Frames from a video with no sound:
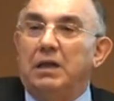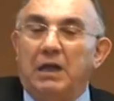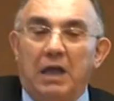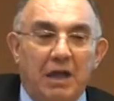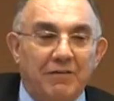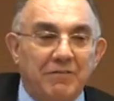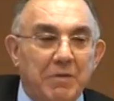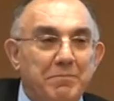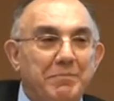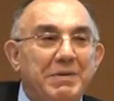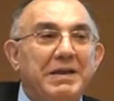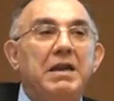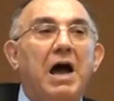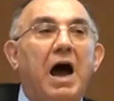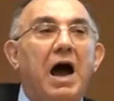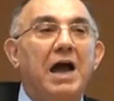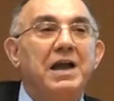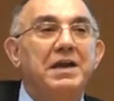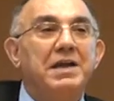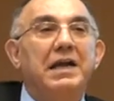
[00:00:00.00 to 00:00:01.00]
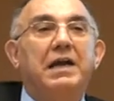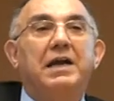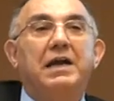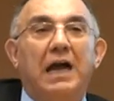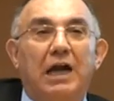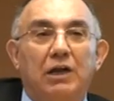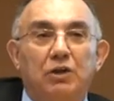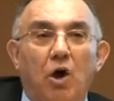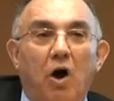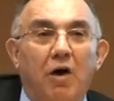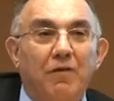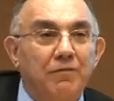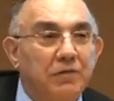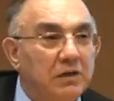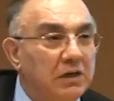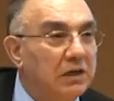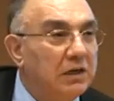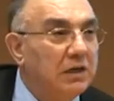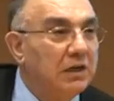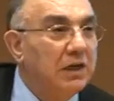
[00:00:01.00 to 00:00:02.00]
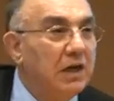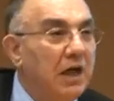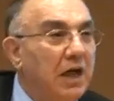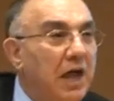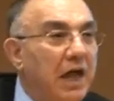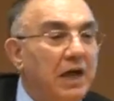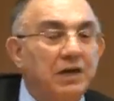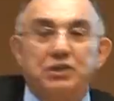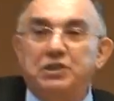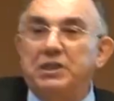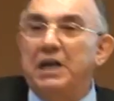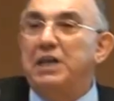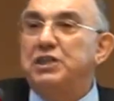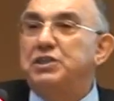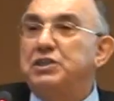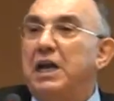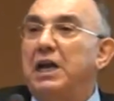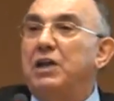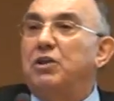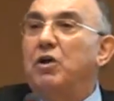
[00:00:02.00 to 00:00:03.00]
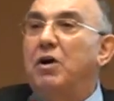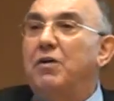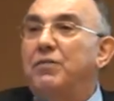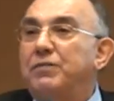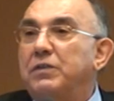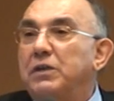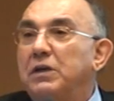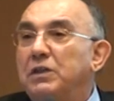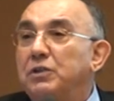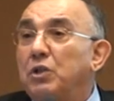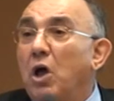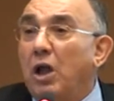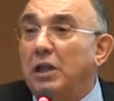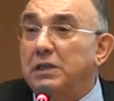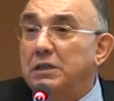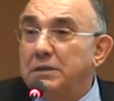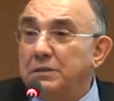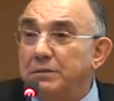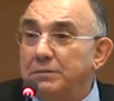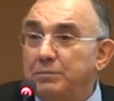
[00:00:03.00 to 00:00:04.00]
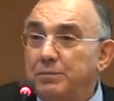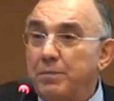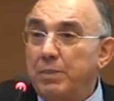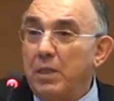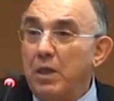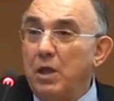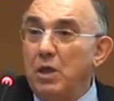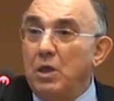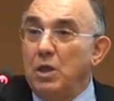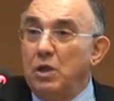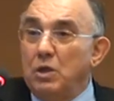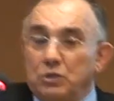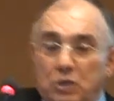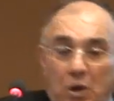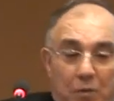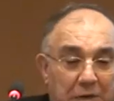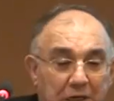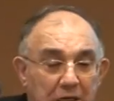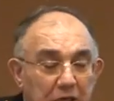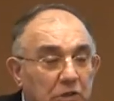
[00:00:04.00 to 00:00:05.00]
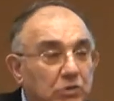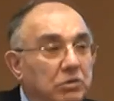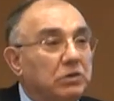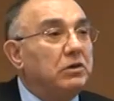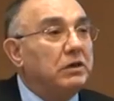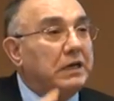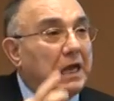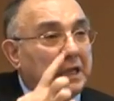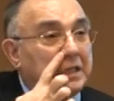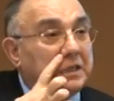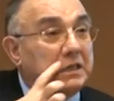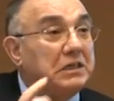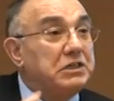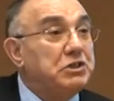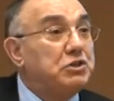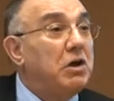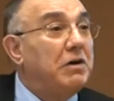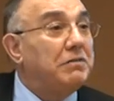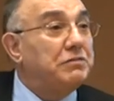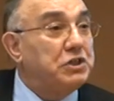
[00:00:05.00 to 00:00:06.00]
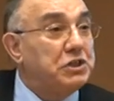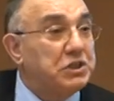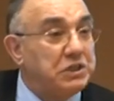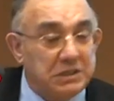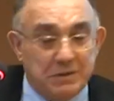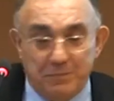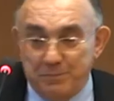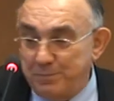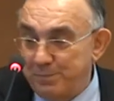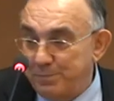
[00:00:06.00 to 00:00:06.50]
have a benign neglect of the exchange rate of the dollar. So we need to look at the reserve system.